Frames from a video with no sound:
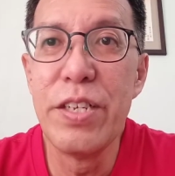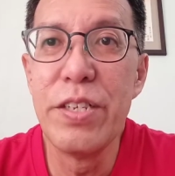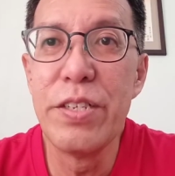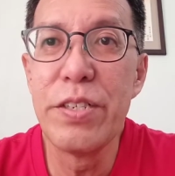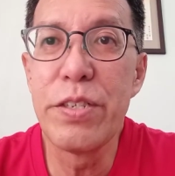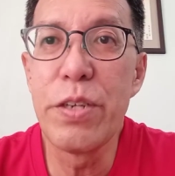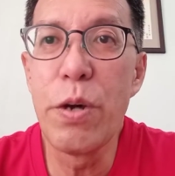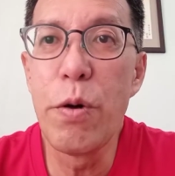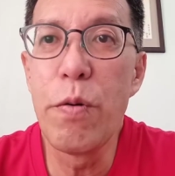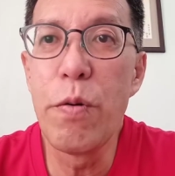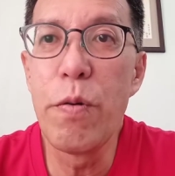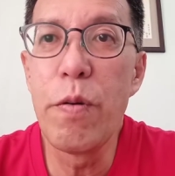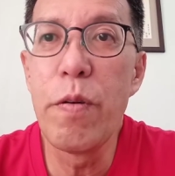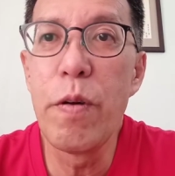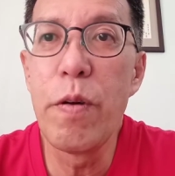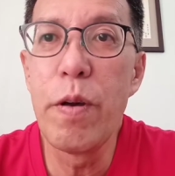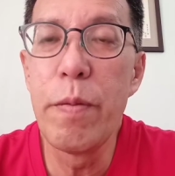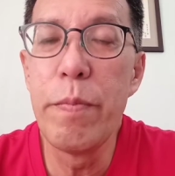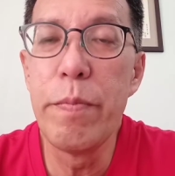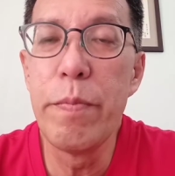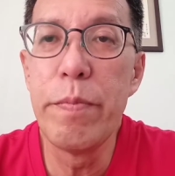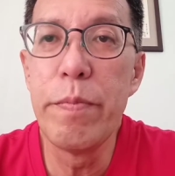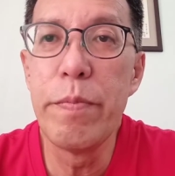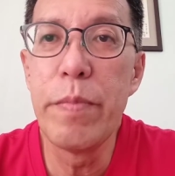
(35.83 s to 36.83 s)
So
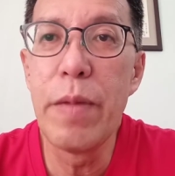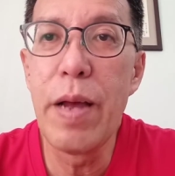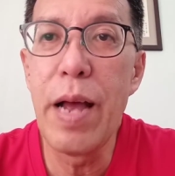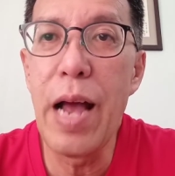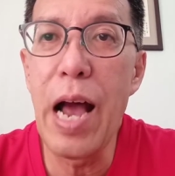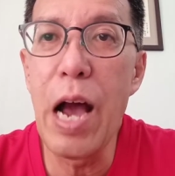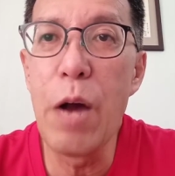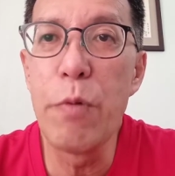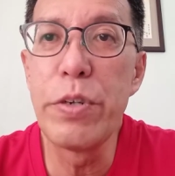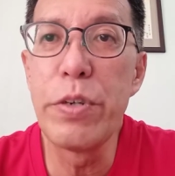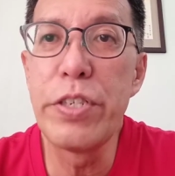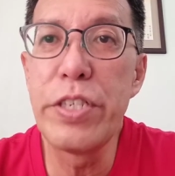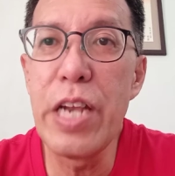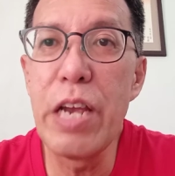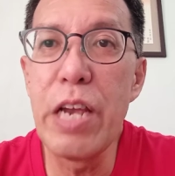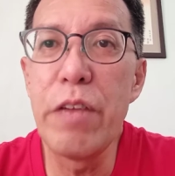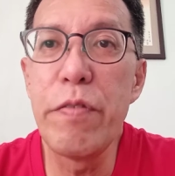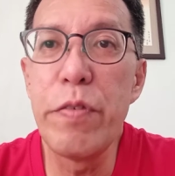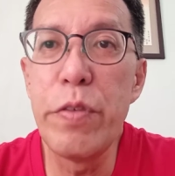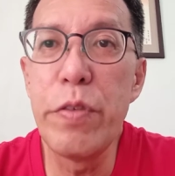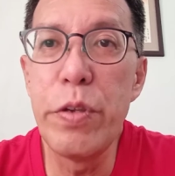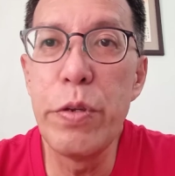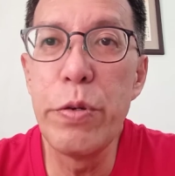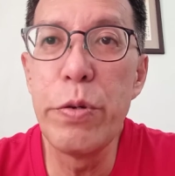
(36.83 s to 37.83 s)
I will share
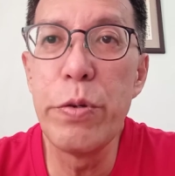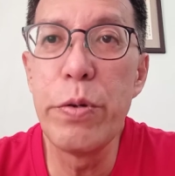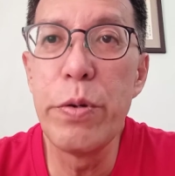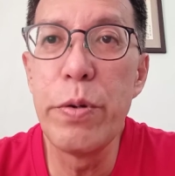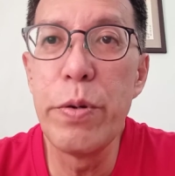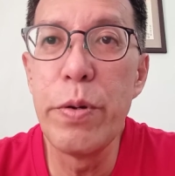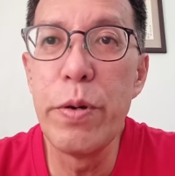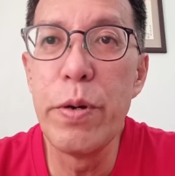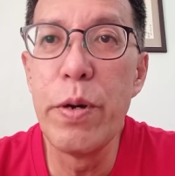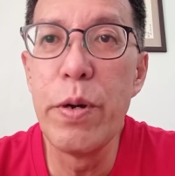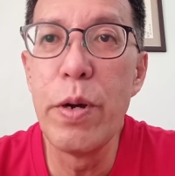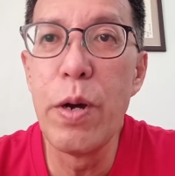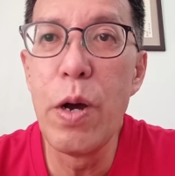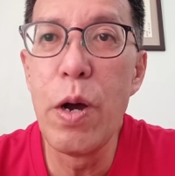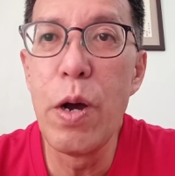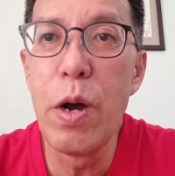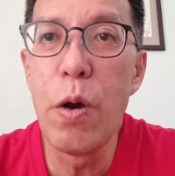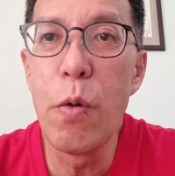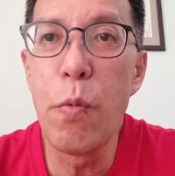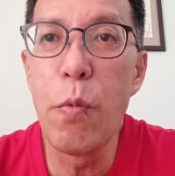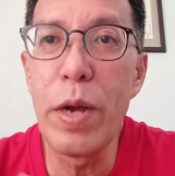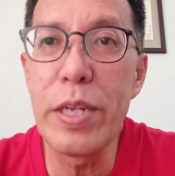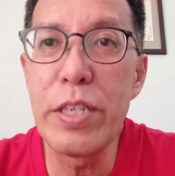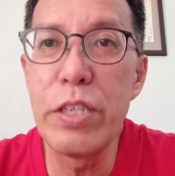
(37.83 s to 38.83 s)
with you
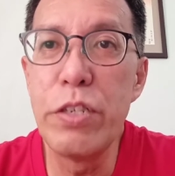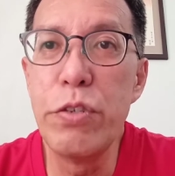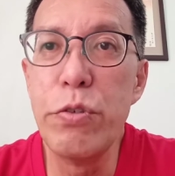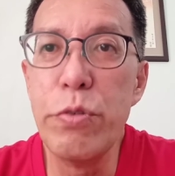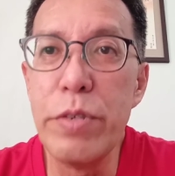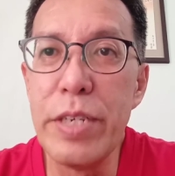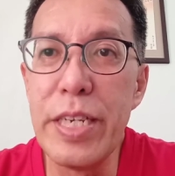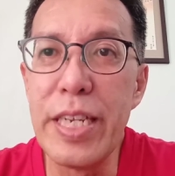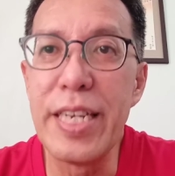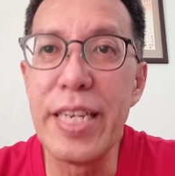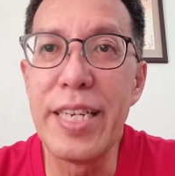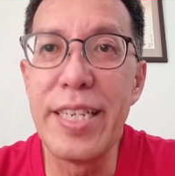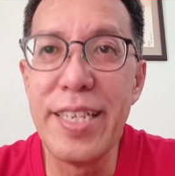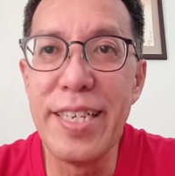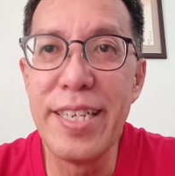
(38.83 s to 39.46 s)
what you need.